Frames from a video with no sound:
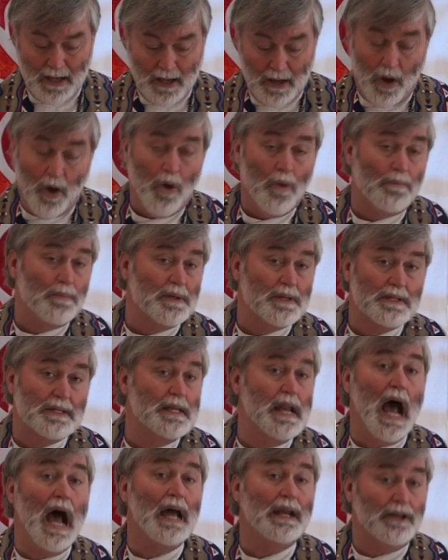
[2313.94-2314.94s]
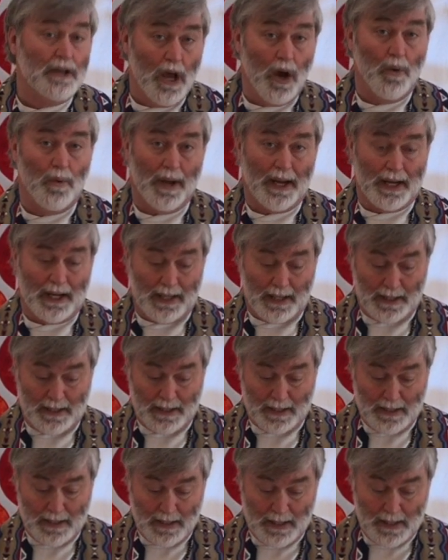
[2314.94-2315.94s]
Hope is not knowing
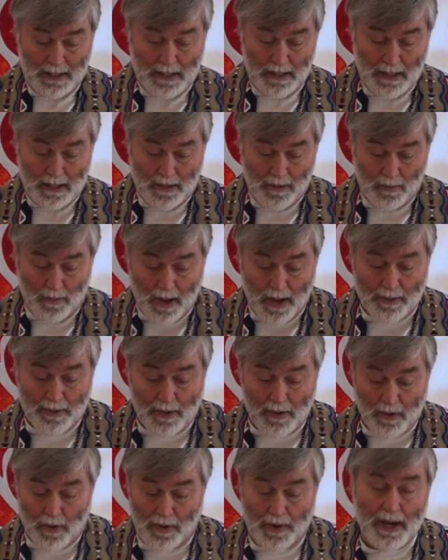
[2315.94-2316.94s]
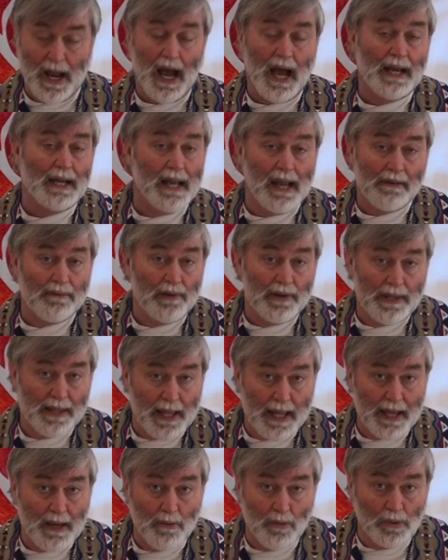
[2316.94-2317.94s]
whether or not
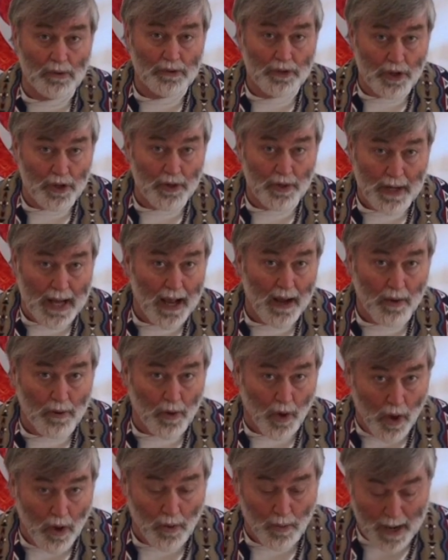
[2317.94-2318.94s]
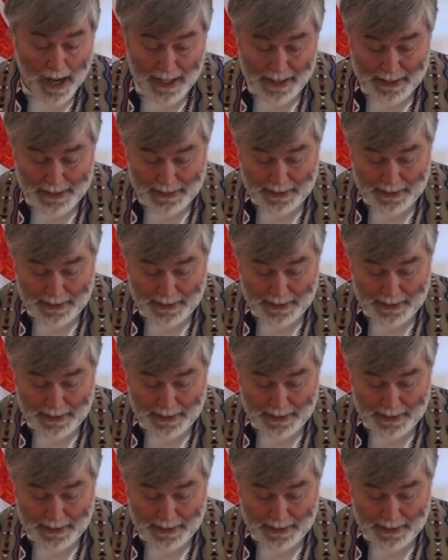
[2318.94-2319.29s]
everything will turn out all right.